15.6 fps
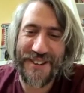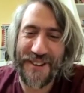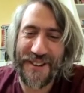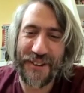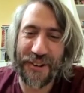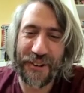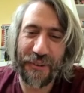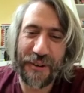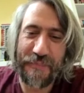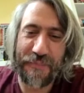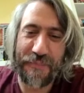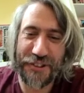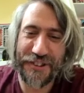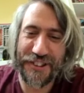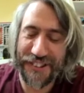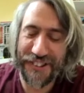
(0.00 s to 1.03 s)
we
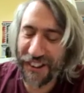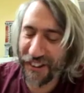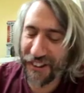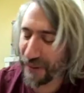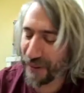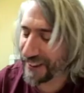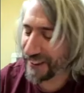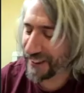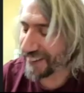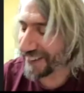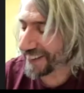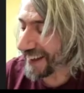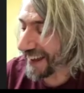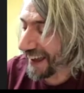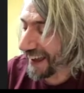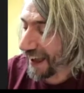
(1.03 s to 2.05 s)
pushed as hard as we could.
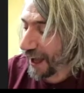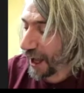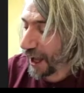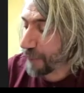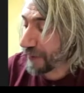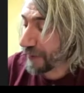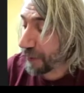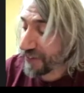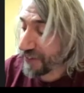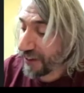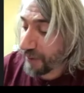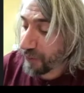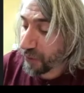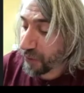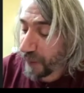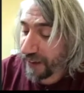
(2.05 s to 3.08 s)
Um, but there were
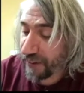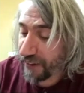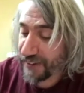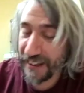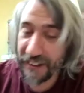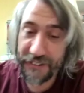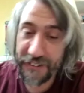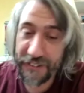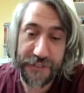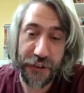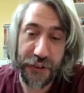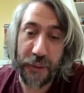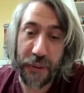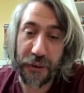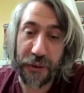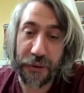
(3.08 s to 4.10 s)
times where the six of us
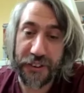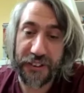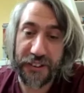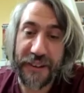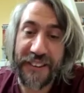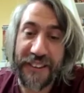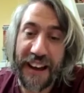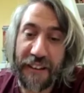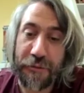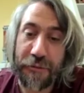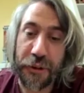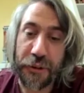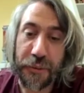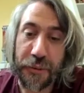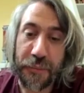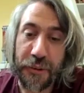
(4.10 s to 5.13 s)
with autism in that
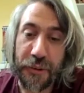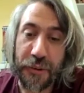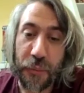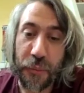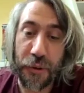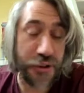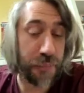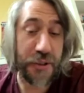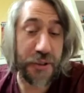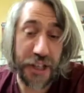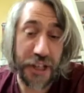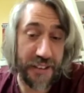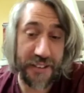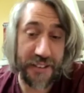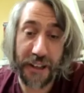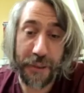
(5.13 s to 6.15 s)
room would just be
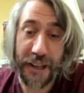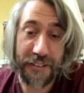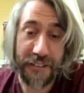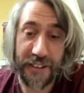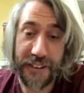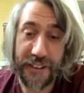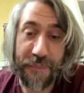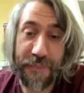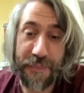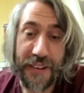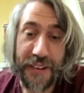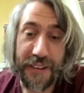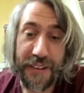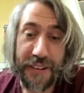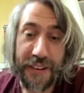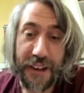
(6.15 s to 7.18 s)
chatting about it.
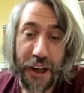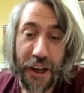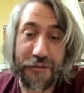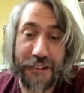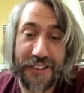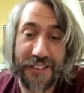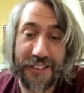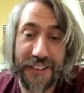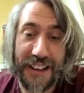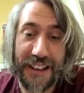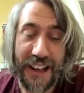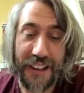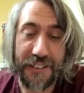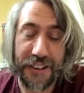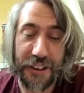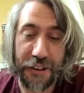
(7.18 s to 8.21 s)
Mm. And the rest of the
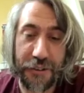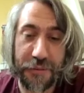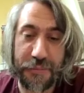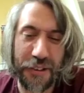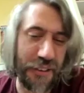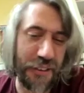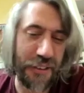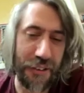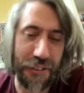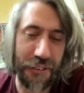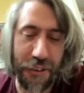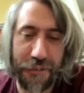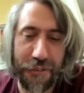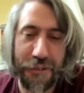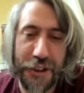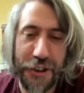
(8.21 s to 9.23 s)
class, you know, just not,
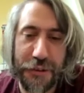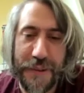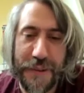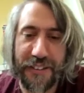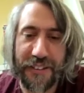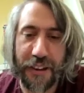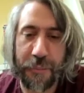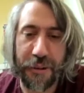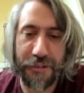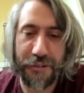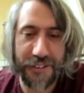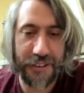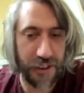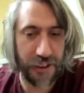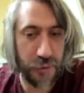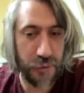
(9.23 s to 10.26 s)
not for a huge amount of time, but the rest
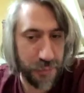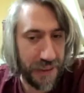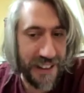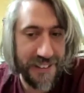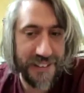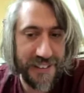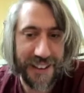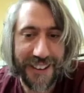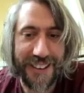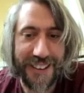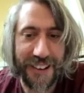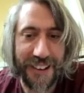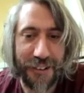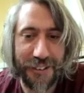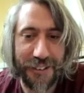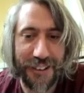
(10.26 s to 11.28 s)
of the class would just be listening, you
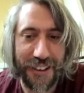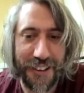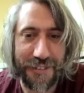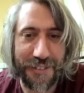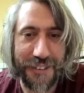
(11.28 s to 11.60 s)
know, just kind of